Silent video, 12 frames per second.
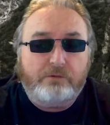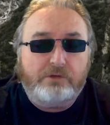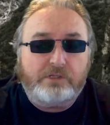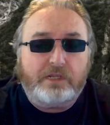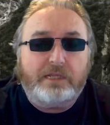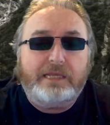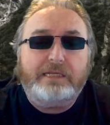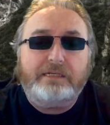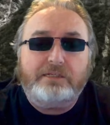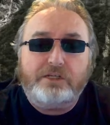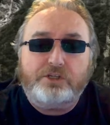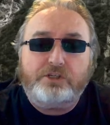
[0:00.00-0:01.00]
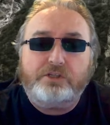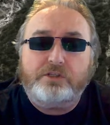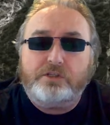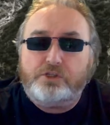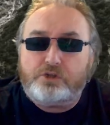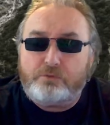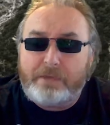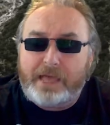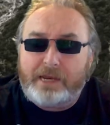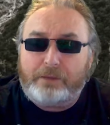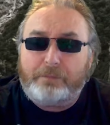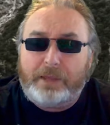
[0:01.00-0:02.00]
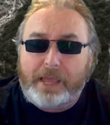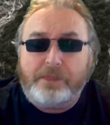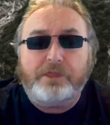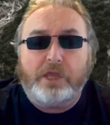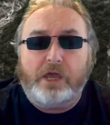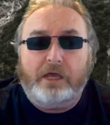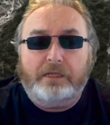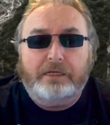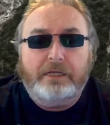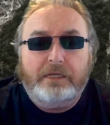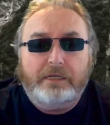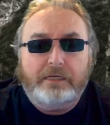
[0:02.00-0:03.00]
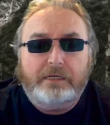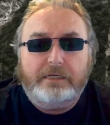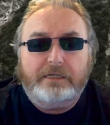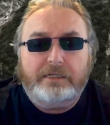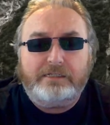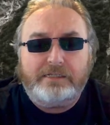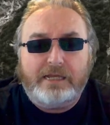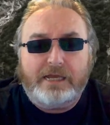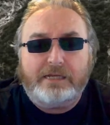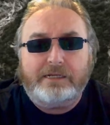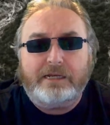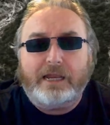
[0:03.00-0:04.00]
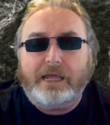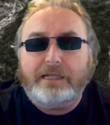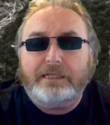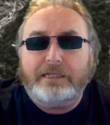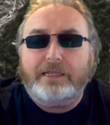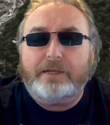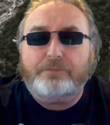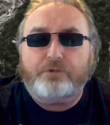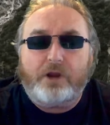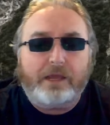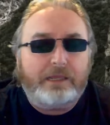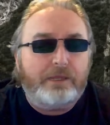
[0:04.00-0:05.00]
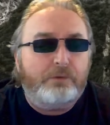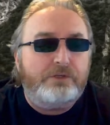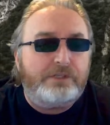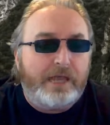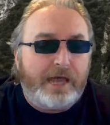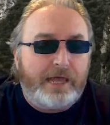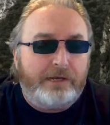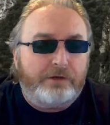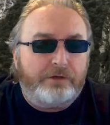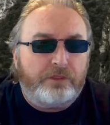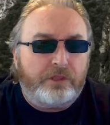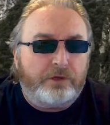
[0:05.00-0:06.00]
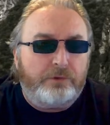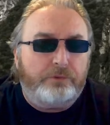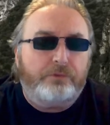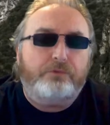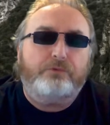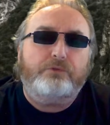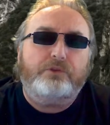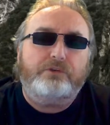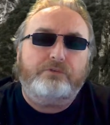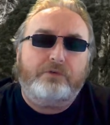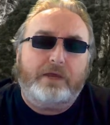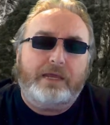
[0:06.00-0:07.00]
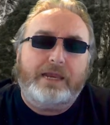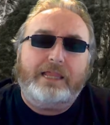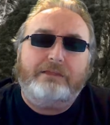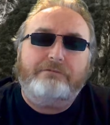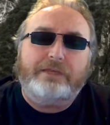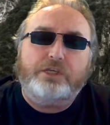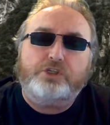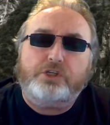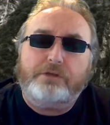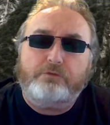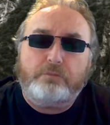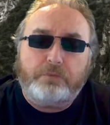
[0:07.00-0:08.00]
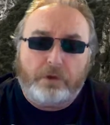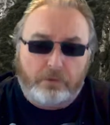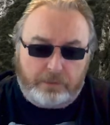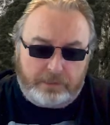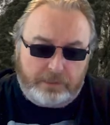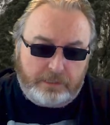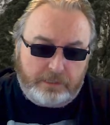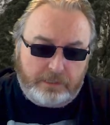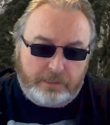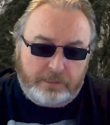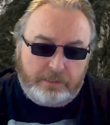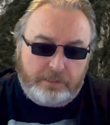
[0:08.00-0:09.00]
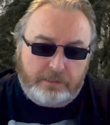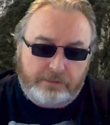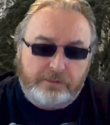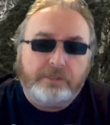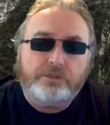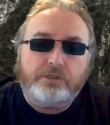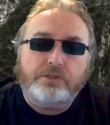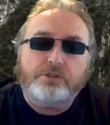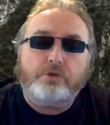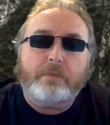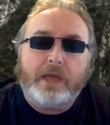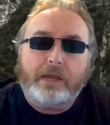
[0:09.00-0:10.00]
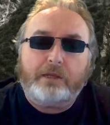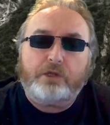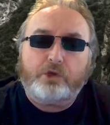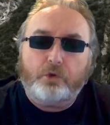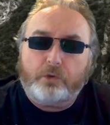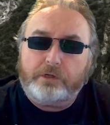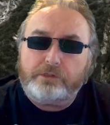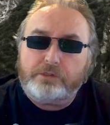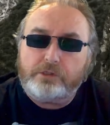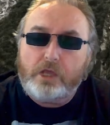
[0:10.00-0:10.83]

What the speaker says: was a late addition to the Germanic pantheon. It is not unlikely that Bragi was added, though, through the divine elevation of a poet, since in Germanic courts,